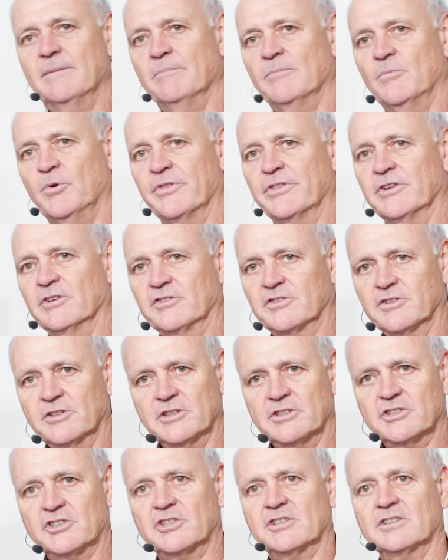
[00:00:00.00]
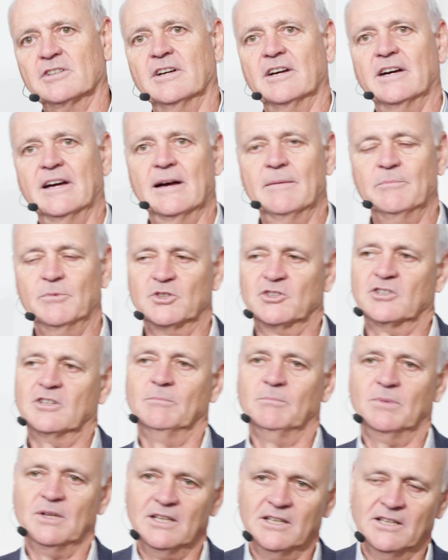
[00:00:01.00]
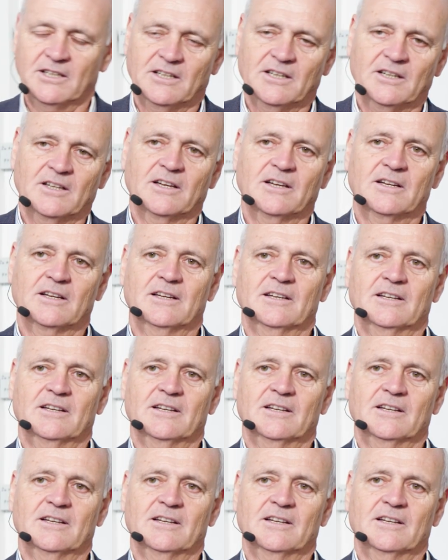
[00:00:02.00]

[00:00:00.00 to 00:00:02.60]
with a search, which can be